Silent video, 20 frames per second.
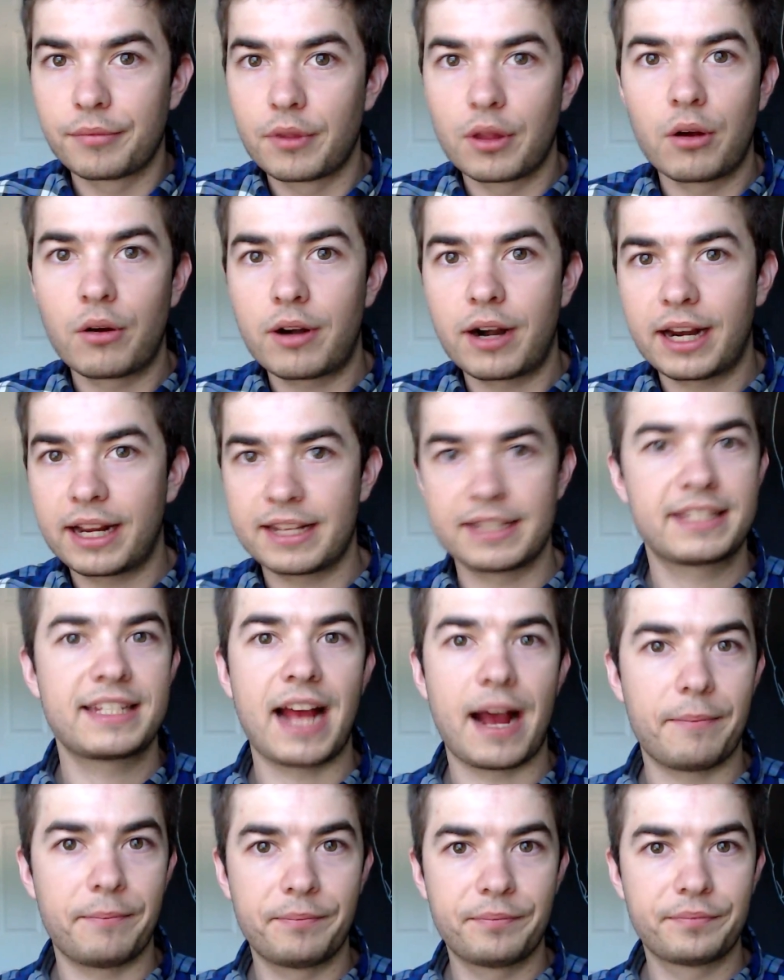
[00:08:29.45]
or I can
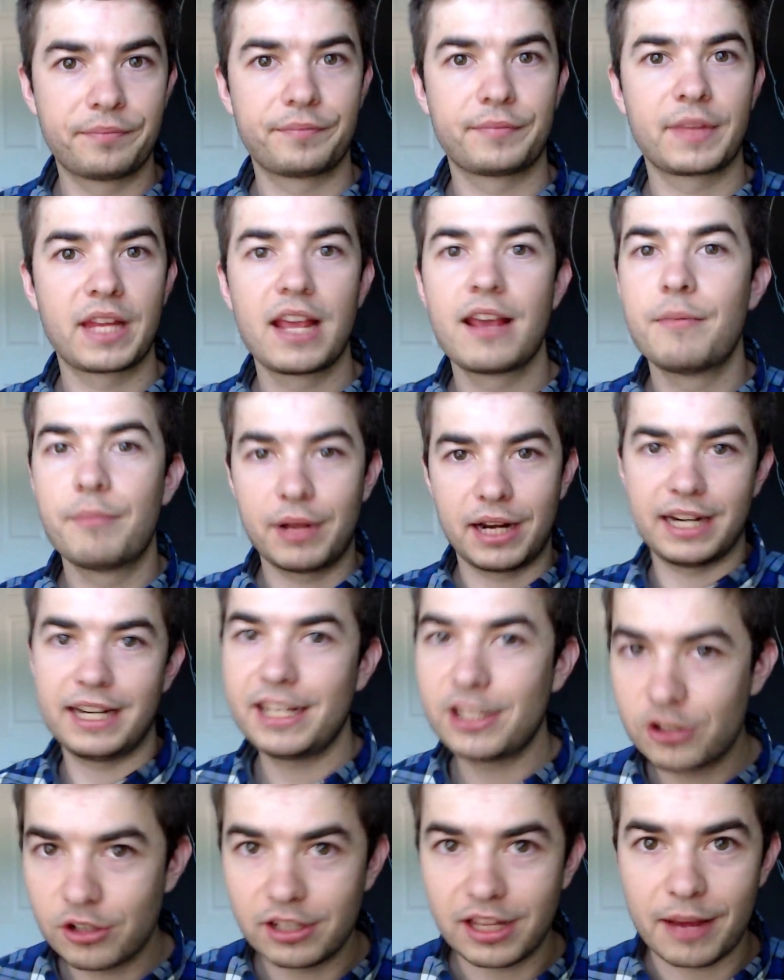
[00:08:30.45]
stop. But I
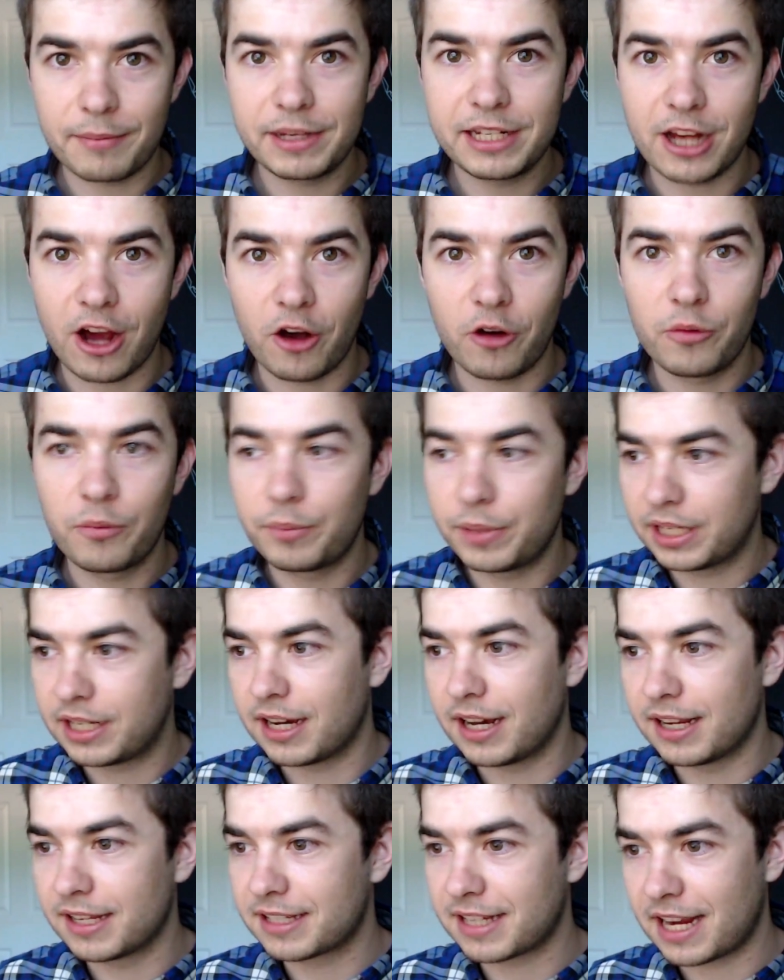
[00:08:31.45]
need you to let me know,
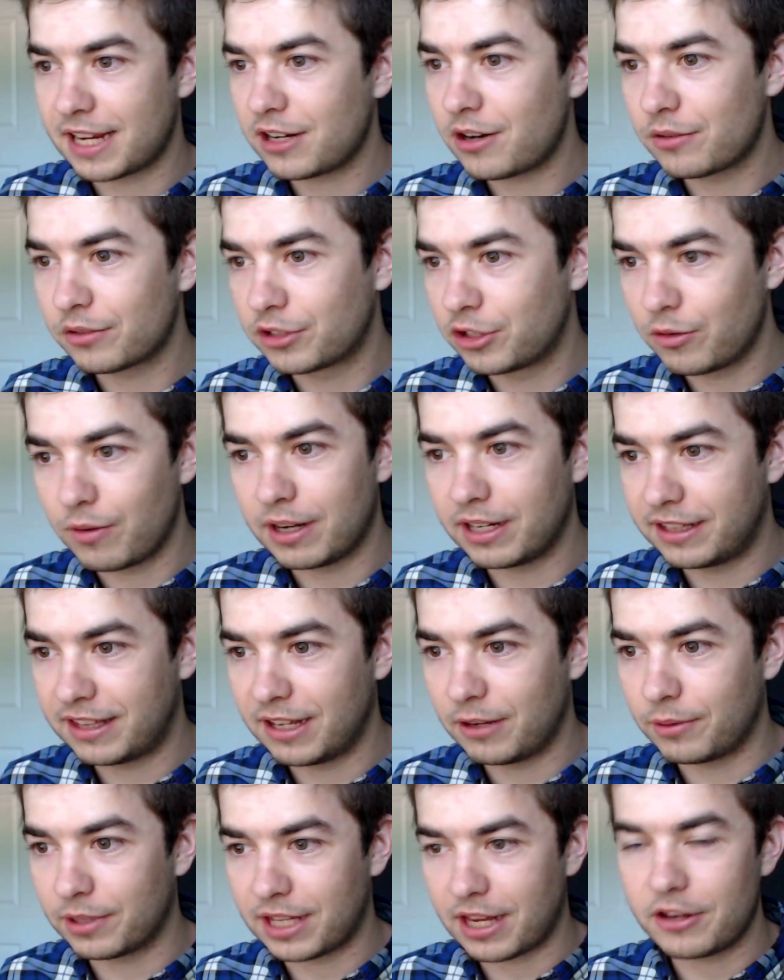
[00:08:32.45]
because I don't do
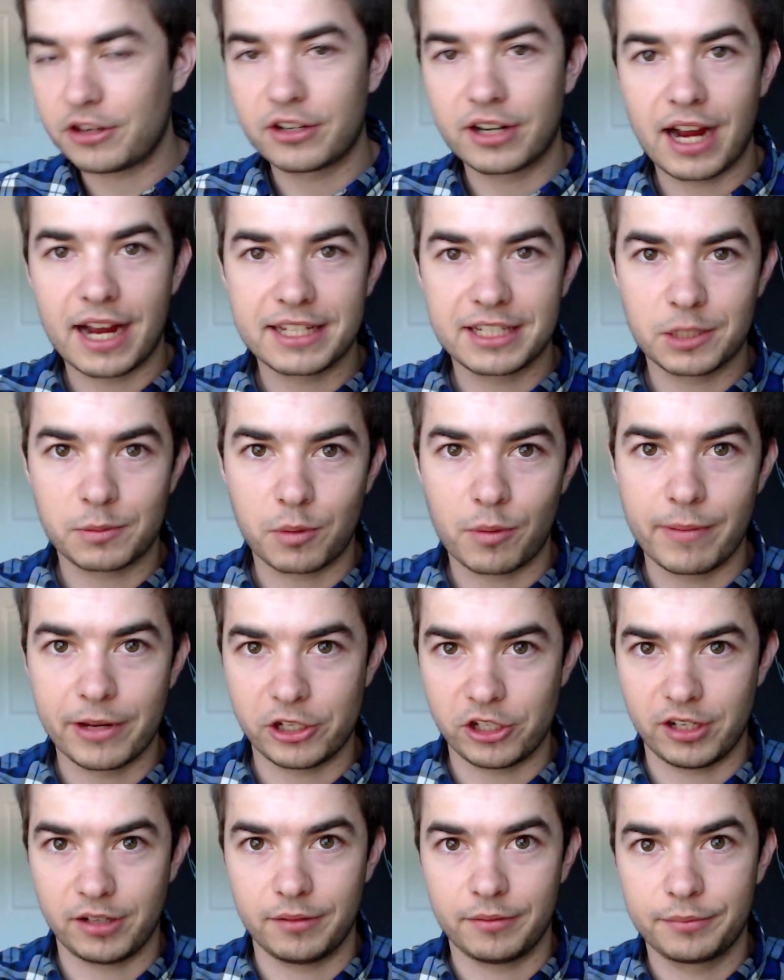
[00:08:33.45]
anything without your guys'
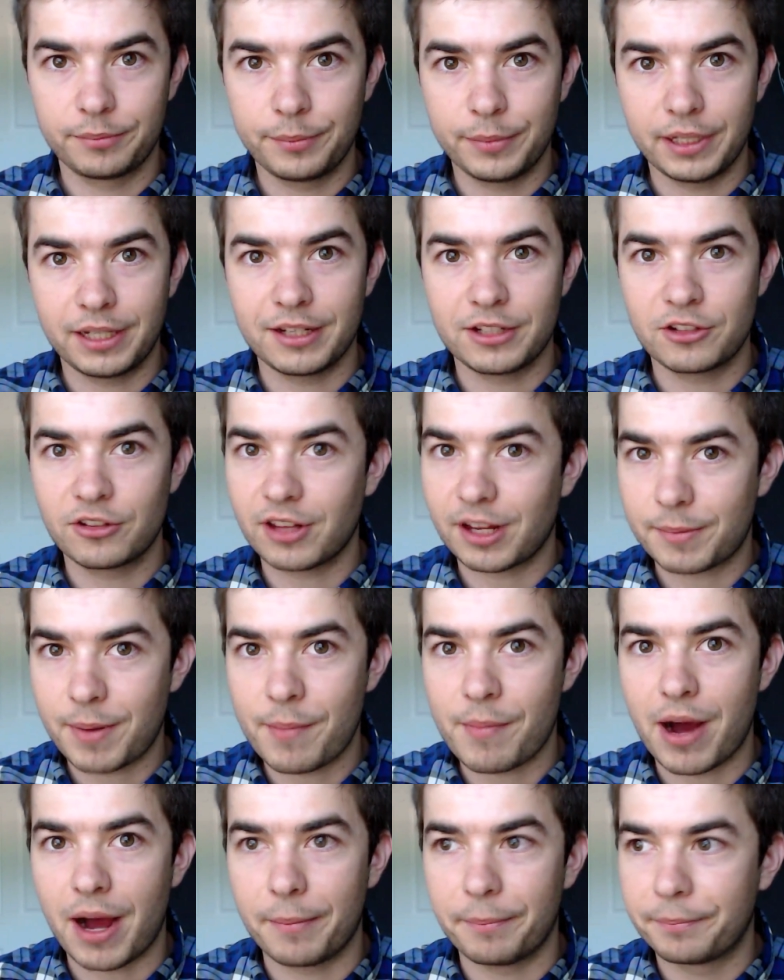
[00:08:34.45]
permission, because you're like my
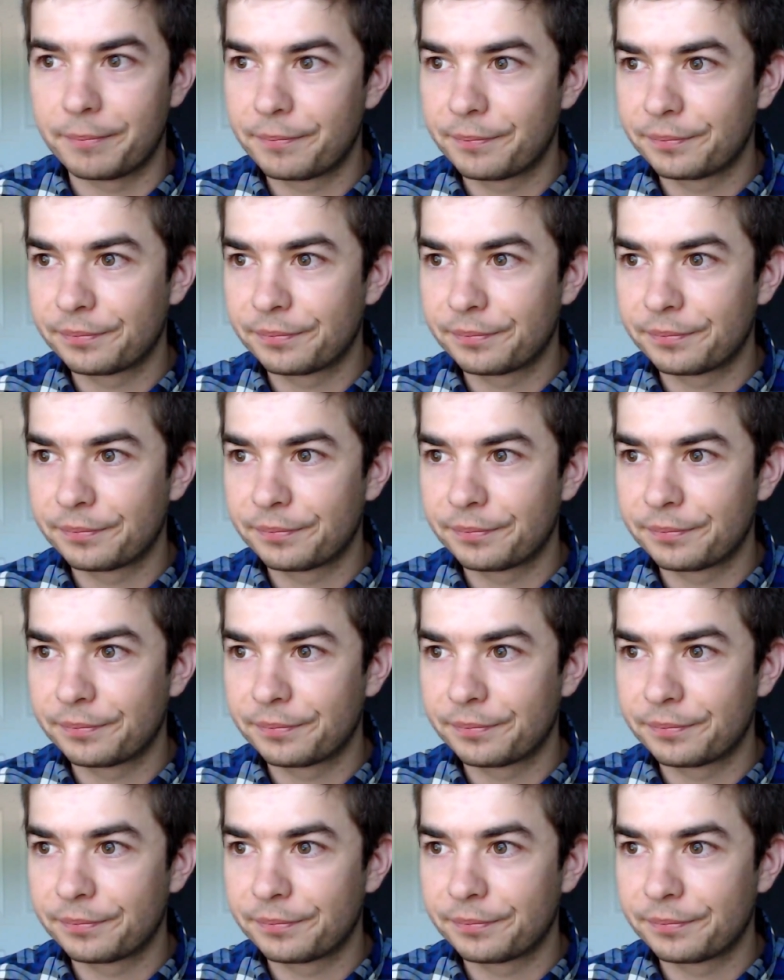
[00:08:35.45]
mom,